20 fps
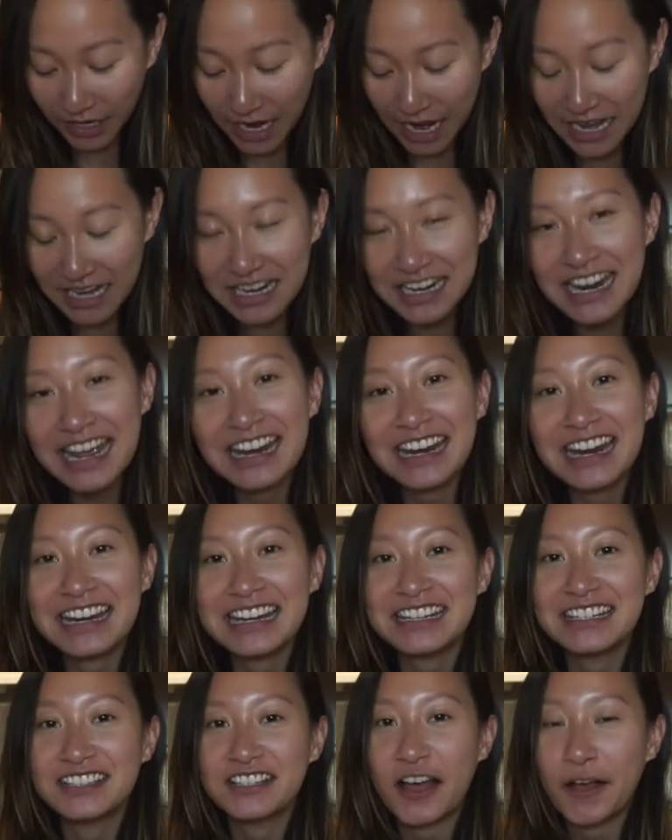I didn't add
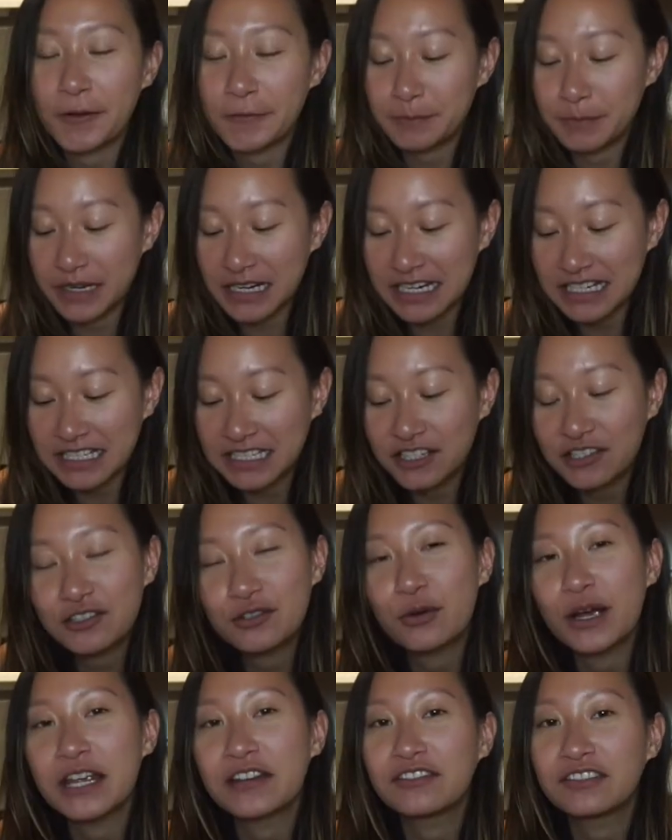any salt, but it's still
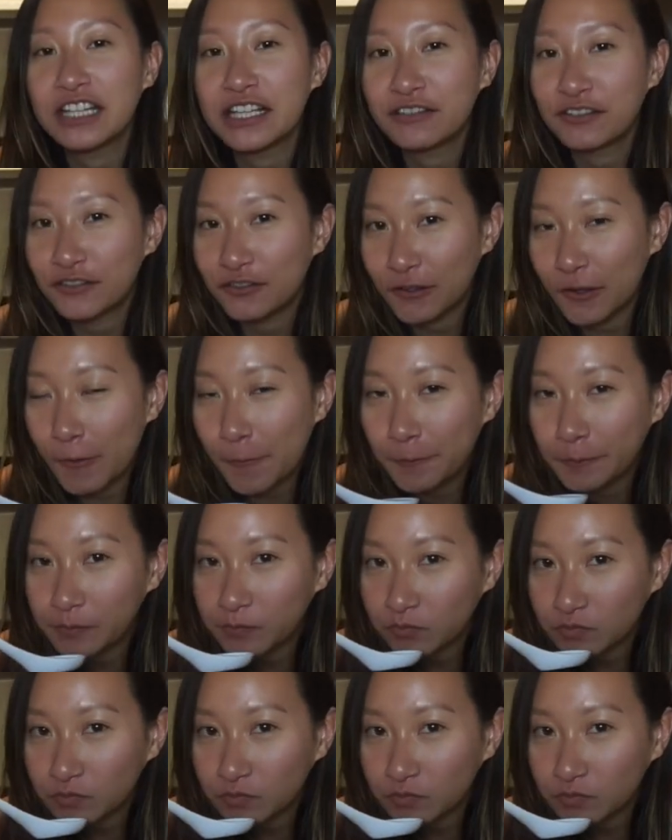quite flavorful.